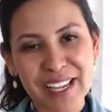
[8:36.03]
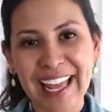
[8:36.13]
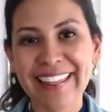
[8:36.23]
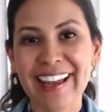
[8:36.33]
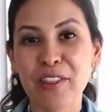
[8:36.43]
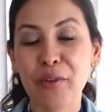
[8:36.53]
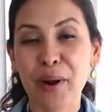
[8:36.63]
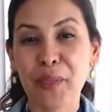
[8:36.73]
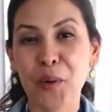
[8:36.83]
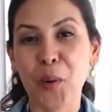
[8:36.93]
And then
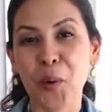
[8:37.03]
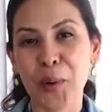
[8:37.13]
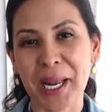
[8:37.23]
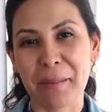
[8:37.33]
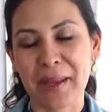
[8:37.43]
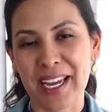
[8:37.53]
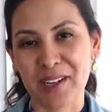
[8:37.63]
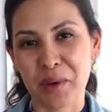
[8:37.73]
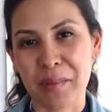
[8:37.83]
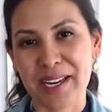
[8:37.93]
throughout the whole
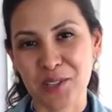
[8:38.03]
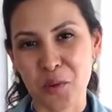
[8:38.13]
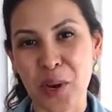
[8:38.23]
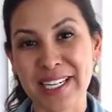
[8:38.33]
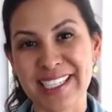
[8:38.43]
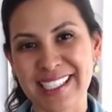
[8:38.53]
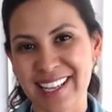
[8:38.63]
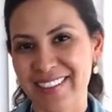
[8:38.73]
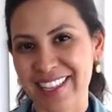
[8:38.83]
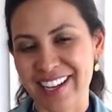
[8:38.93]
campaign, we made
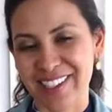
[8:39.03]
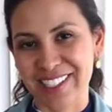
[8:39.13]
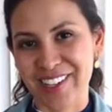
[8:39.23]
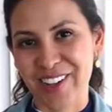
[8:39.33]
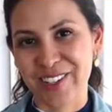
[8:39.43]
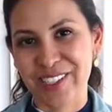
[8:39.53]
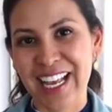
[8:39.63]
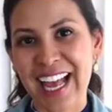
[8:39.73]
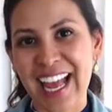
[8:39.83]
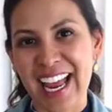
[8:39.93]
$27,000.
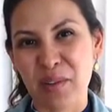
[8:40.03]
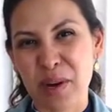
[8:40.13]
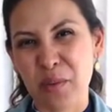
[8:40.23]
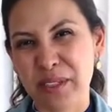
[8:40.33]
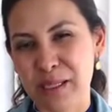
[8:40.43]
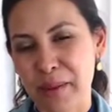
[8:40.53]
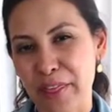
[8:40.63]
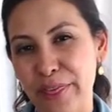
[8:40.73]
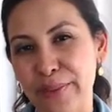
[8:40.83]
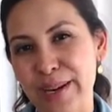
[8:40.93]
And we only
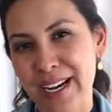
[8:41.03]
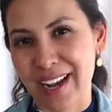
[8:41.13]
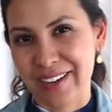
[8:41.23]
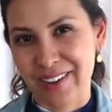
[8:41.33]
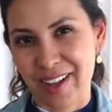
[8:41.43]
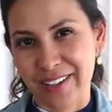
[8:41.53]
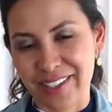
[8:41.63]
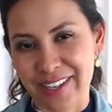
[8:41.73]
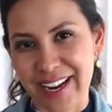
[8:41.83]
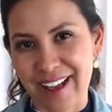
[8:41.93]
spent
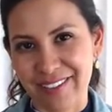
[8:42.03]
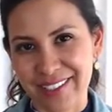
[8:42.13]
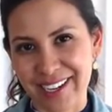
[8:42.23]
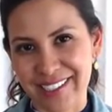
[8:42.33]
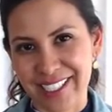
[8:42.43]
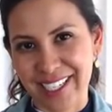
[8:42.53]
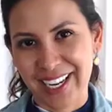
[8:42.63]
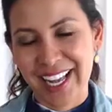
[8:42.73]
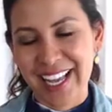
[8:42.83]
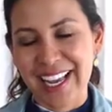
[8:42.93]
$300 on advertising.
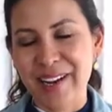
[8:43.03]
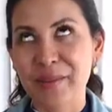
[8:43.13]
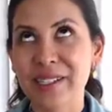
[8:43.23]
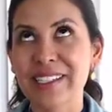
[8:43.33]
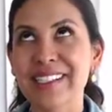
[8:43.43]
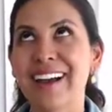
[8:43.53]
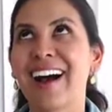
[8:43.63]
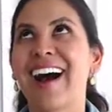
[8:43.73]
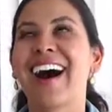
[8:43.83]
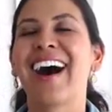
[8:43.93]
It was
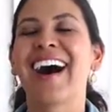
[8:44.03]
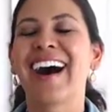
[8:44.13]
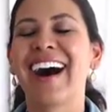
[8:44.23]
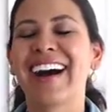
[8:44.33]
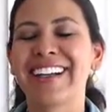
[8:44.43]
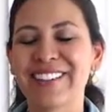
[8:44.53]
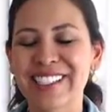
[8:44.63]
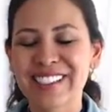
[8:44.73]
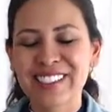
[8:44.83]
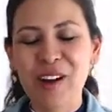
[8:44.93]

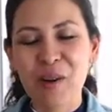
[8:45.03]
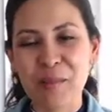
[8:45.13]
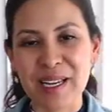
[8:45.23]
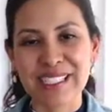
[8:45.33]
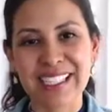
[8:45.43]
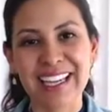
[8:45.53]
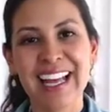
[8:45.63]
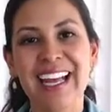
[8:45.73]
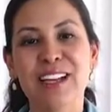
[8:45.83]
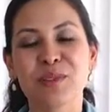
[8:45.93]
so amazing.
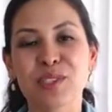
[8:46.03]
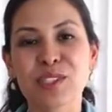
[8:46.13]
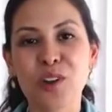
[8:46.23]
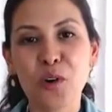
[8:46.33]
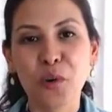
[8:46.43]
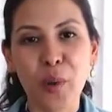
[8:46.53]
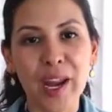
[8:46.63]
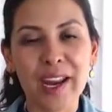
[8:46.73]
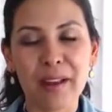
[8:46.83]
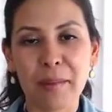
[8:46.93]
It was so
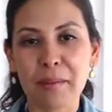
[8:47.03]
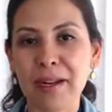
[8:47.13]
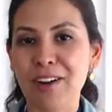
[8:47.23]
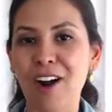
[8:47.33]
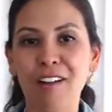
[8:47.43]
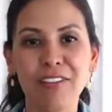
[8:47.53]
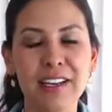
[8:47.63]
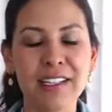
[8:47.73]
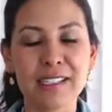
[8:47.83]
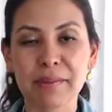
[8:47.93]
great. It made my
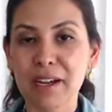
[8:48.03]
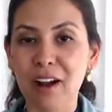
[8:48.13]
confidence